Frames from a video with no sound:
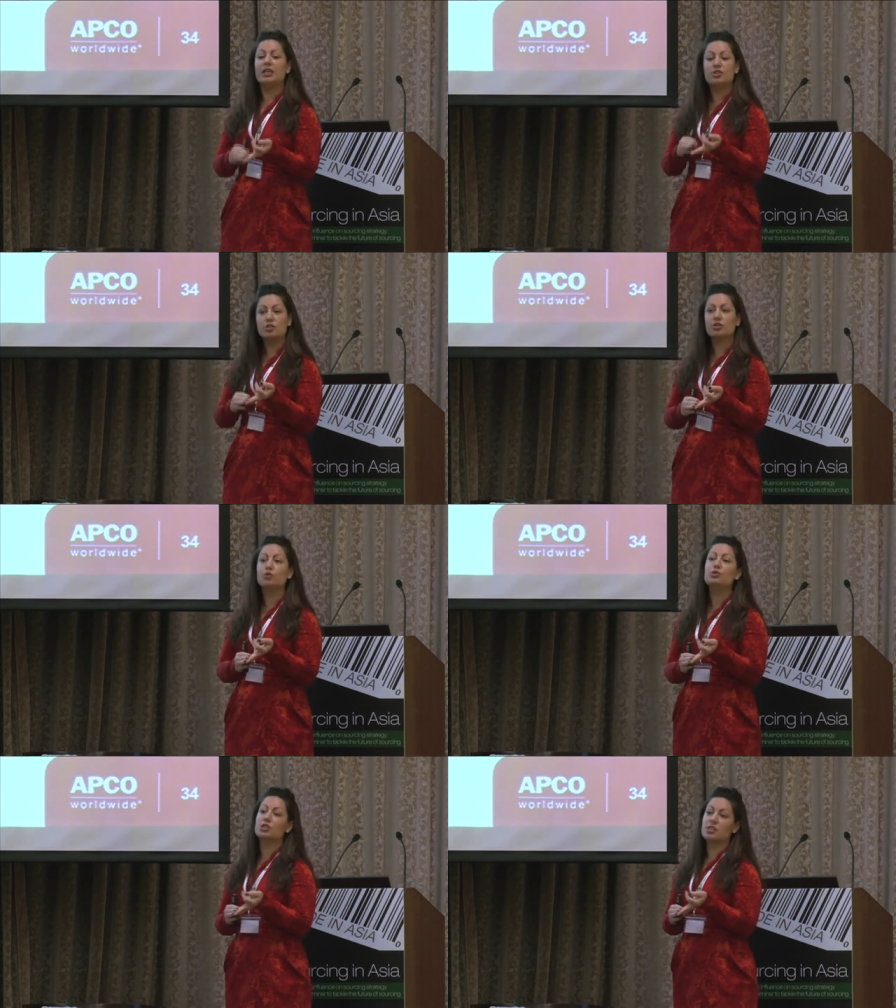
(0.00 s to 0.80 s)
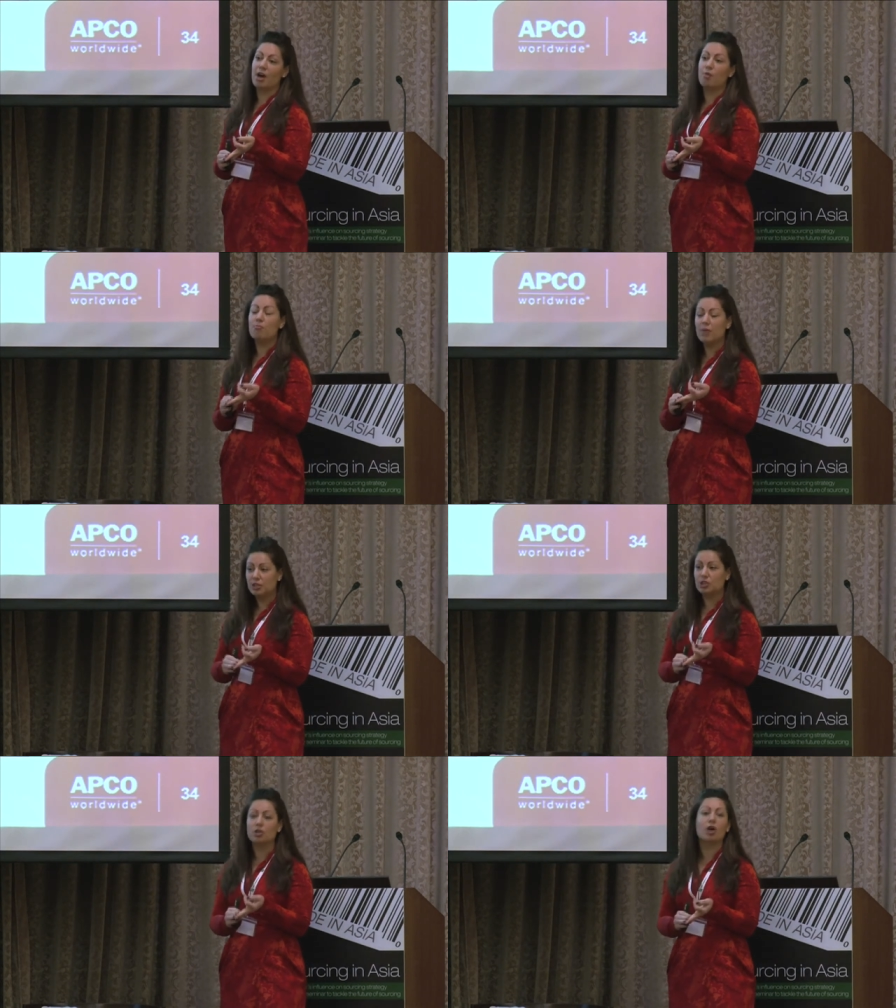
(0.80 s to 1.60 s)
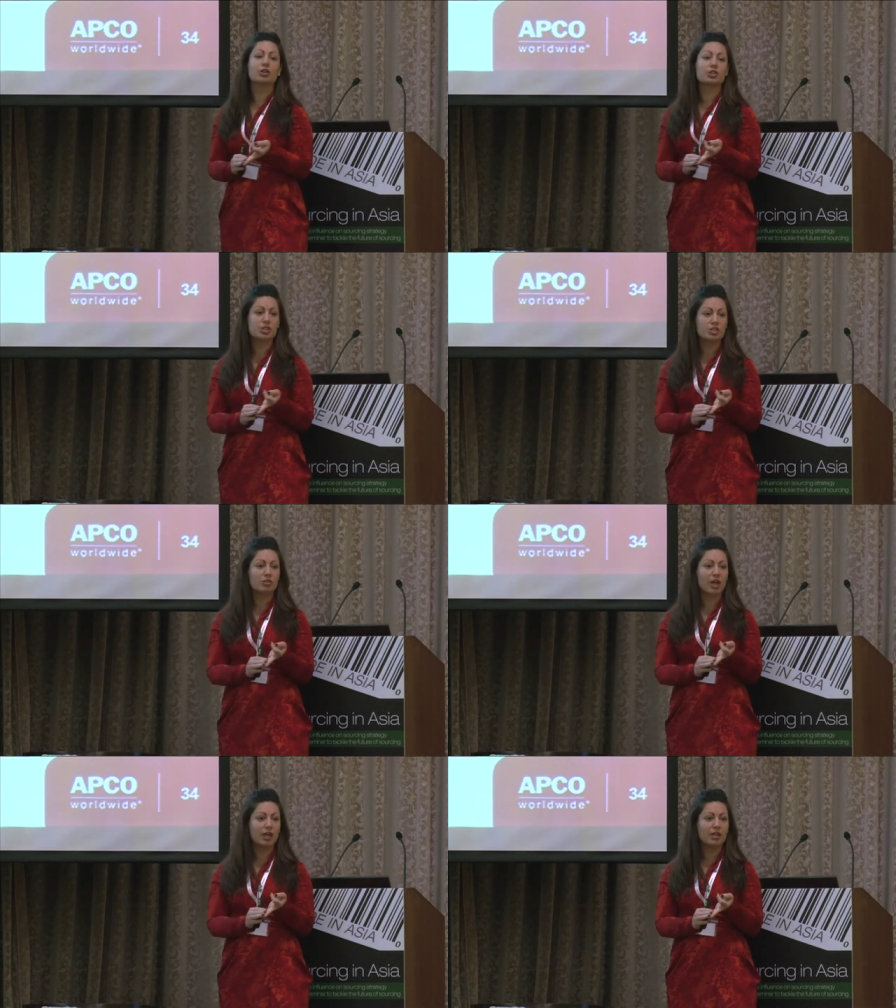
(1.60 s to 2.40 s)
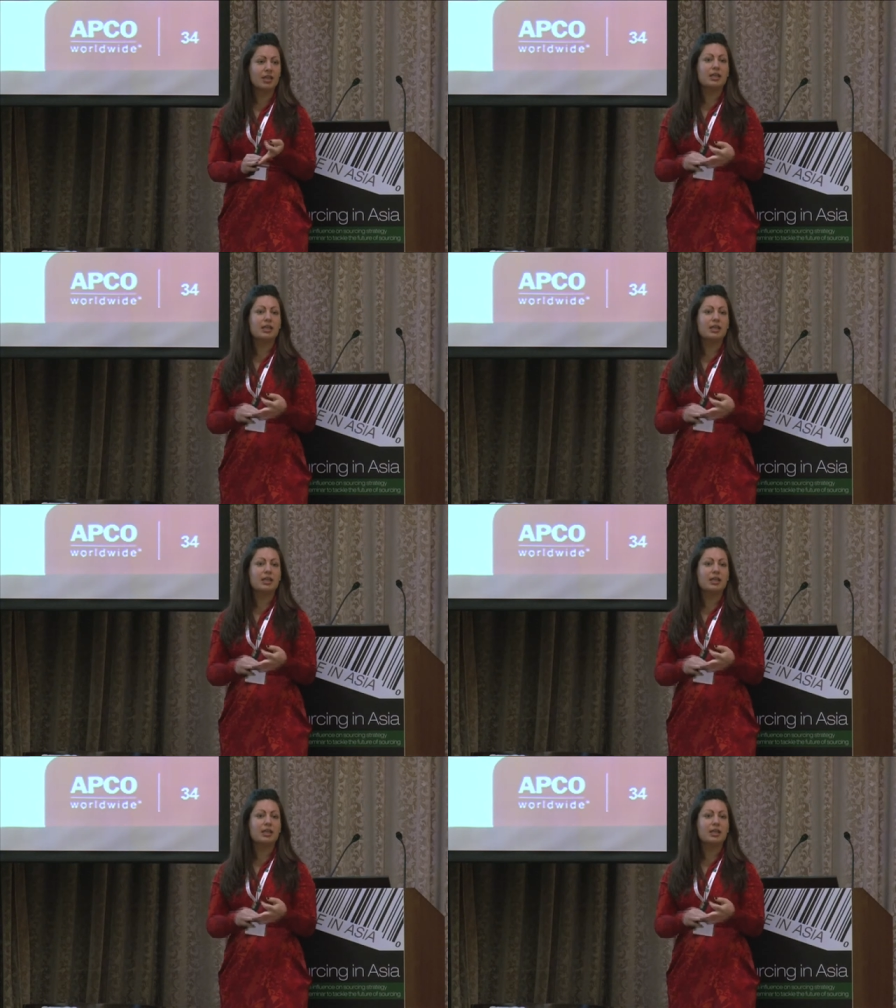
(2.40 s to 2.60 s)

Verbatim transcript: It took Hu Jintao much longer to do that,